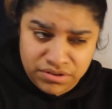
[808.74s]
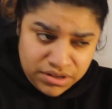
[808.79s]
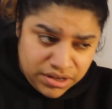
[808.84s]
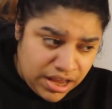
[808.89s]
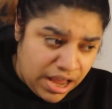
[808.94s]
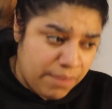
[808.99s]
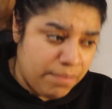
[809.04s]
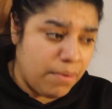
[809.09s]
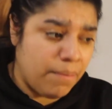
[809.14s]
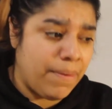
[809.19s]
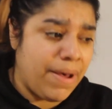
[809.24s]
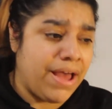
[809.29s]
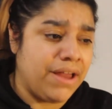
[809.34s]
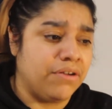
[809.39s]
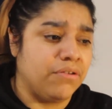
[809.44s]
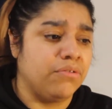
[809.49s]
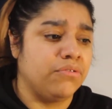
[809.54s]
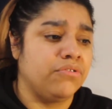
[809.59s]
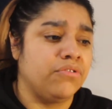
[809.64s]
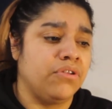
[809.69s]
K-pop
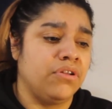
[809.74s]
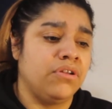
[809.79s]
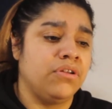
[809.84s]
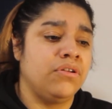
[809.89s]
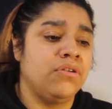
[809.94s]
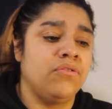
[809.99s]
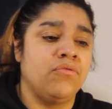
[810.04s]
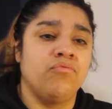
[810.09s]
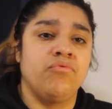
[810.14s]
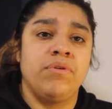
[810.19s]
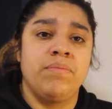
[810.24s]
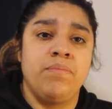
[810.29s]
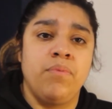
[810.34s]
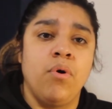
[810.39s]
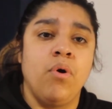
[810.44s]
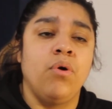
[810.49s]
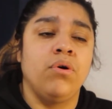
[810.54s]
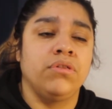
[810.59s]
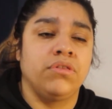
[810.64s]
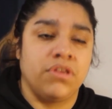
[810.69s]
idols,
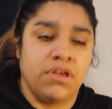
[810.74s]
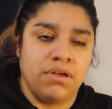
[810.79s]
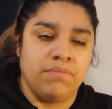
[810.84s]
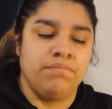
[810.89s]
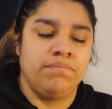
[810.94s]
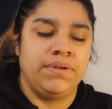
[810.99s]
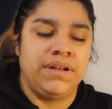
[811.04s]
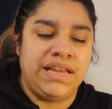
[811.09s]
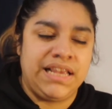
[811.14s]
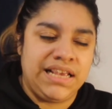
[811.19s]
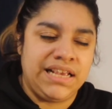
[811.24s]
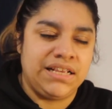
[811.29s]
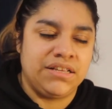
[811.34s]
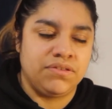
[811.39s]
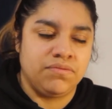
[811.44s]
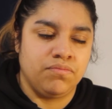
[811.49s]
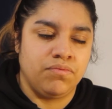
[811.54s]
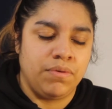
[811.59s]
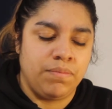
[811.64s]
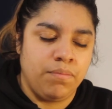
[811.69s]
report them.
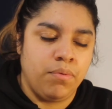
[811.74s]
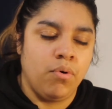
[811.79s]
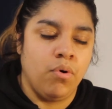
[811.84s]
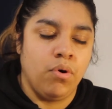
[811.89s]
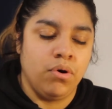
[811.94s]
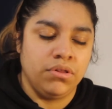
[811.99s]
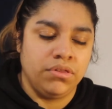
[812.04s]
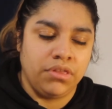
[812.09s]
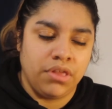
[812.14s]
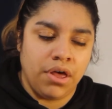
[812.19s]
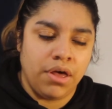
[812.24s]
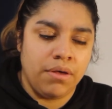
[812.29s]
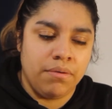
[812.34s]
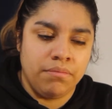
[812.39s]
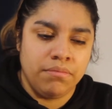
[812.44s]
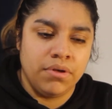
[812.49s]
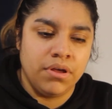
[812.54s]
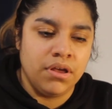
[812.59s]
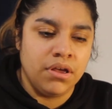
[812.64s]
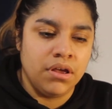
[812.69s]
Please report
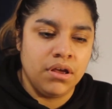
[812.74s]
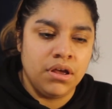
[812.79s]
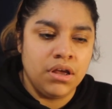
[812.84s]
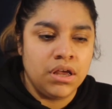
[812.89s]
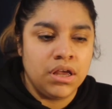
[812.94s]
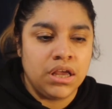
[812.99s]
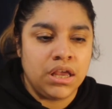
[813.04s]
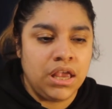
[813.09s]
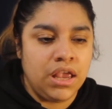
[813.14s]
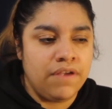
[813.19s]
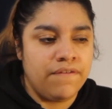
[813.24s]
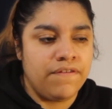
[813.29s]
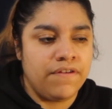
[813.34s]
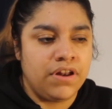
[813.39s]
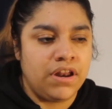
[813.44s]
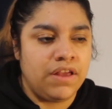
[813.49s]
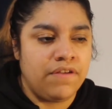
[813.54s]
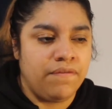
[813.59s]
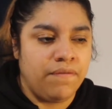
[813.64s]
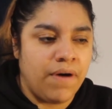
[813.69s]
them.
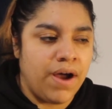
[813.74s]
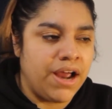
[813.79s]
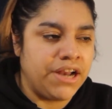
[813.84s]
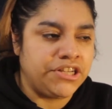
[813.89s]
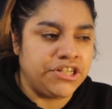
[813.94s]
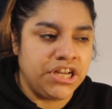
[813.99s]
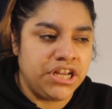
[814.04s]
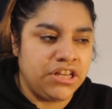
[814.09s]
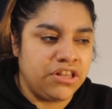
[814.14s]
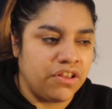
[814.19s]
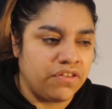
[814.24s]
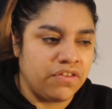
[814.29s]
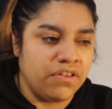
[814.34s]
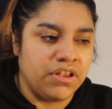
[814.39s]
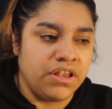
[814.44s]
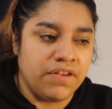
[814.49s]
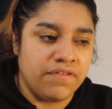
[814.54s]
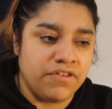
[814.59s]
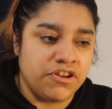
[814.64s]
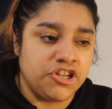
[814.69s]
Even if YG
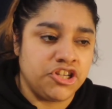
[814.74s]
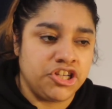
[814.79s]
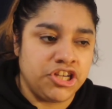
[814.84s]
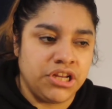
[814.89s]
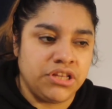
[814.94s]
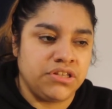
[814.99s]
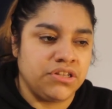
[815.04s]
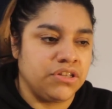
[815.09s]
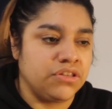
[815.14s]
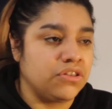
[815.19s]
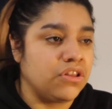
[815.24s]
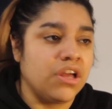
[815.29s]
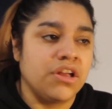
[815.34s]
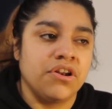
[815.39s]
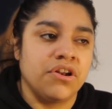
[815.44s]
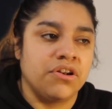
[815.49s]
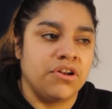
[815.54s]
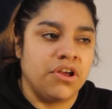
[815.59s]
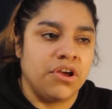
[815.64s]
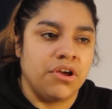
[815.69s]
doesn't give a shit I
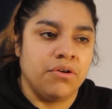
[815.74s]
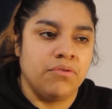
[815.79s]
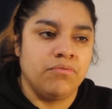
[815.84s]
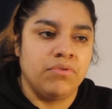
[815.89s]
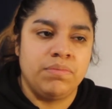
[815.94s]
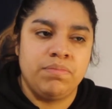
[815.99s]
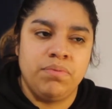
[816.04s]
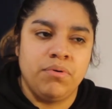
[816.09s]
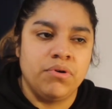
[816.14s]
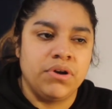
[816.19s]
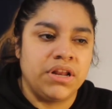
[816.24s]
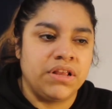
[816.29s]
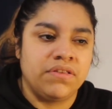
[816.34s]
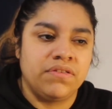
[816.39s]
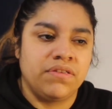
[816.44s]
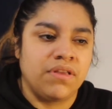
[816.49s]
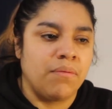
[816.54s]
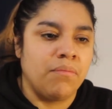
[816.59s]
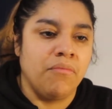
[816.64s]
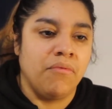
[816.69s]
don't know, report it
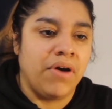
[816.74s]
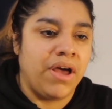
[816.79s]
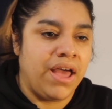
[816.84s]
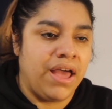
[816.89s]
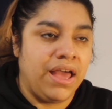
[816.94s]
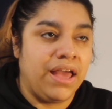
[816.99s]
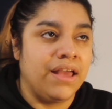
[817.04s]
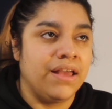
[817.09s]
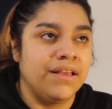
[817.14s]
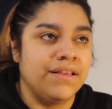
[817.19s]
somewhere.